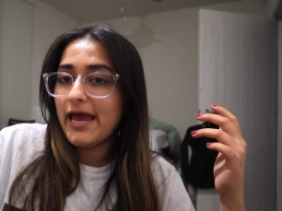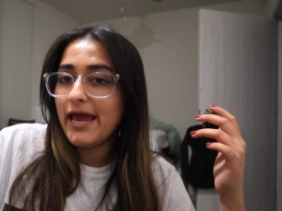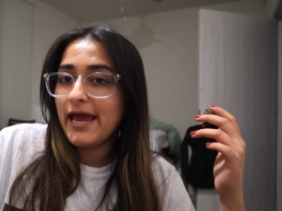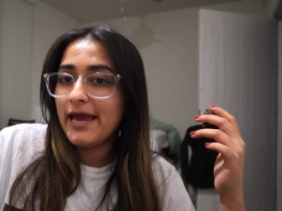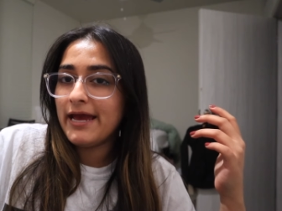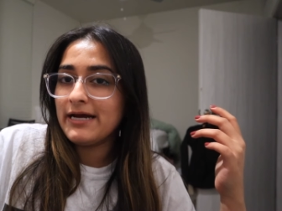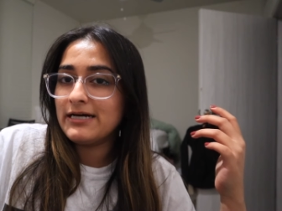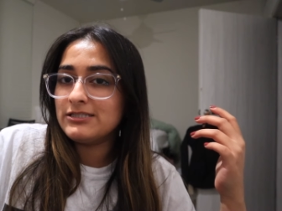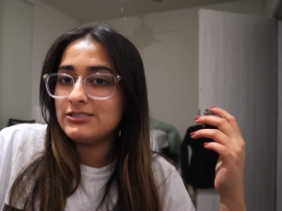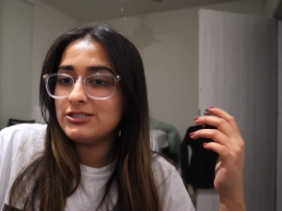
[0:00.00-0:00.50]

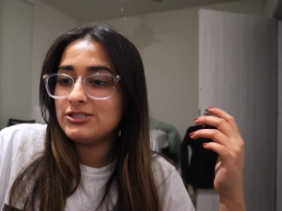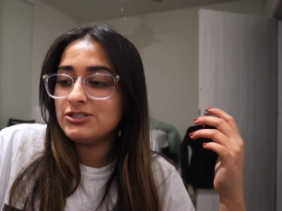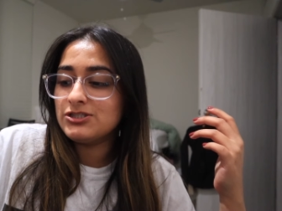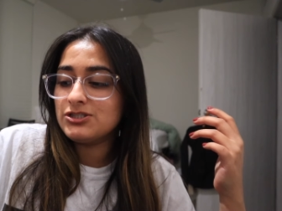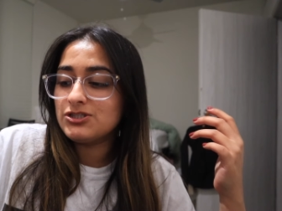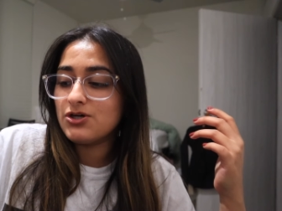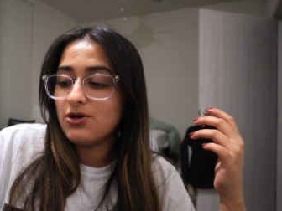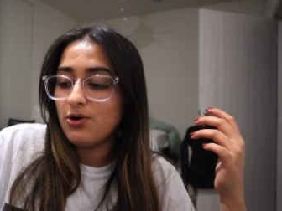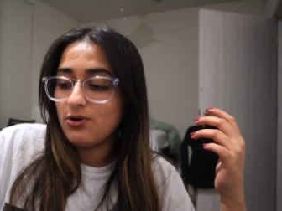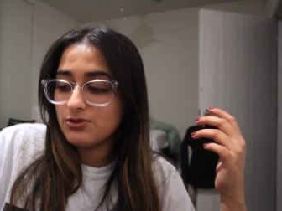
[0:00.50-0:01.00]

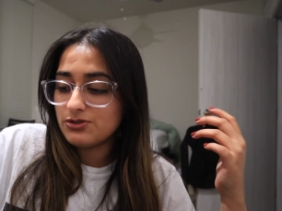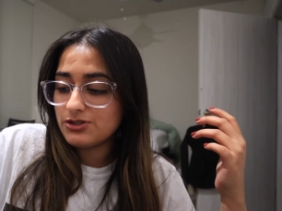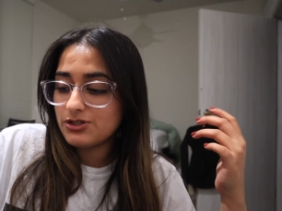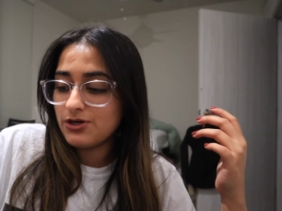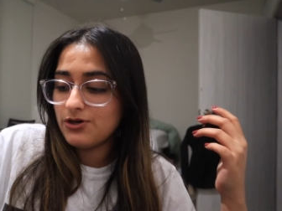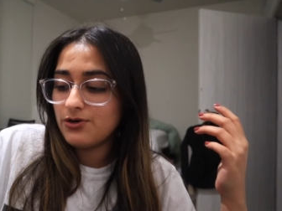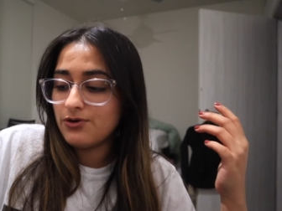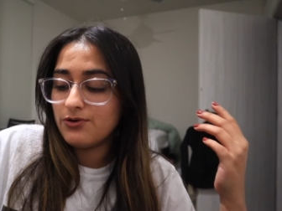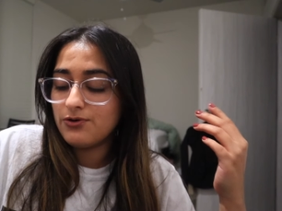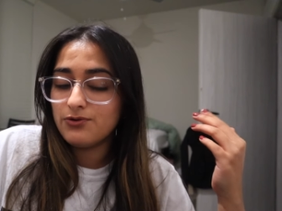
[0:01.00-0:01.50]
and
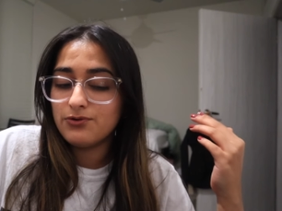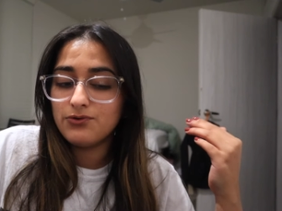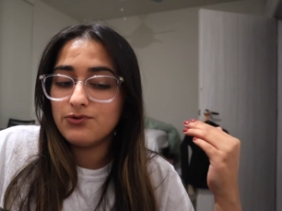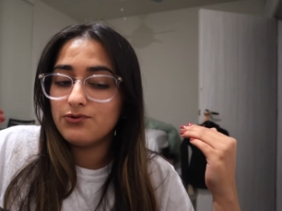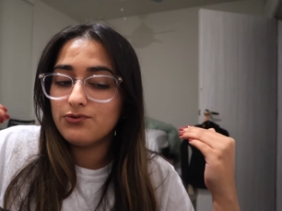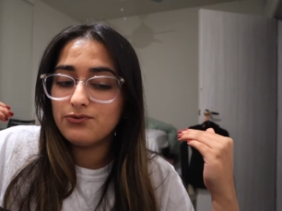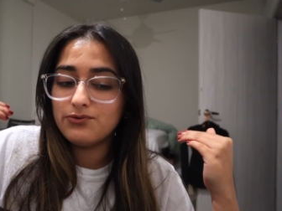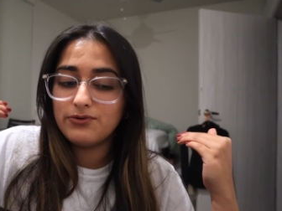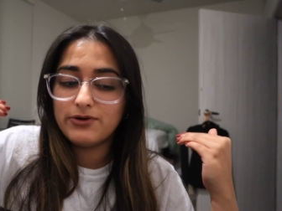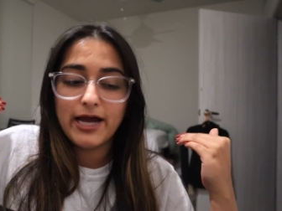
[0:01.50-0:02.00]

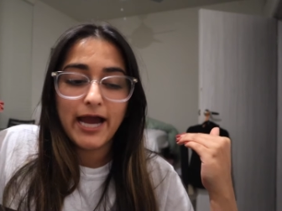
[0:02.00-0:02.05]
also